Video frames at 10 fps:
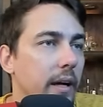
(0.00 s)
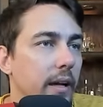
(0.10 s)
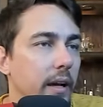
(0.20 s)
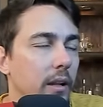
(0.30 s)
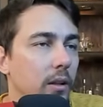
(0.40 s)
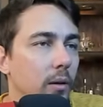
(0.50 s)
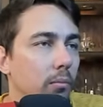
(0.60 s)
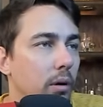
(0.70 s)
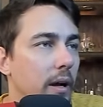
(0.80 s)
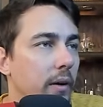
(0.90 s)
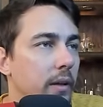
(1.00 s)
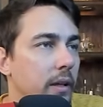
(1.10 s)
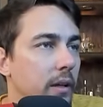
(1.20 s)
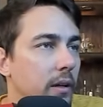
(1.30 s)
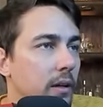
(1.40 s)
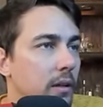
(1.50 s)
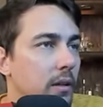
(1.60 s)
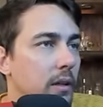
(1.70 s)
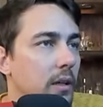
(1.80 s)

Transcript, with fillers: I got a little brownie here.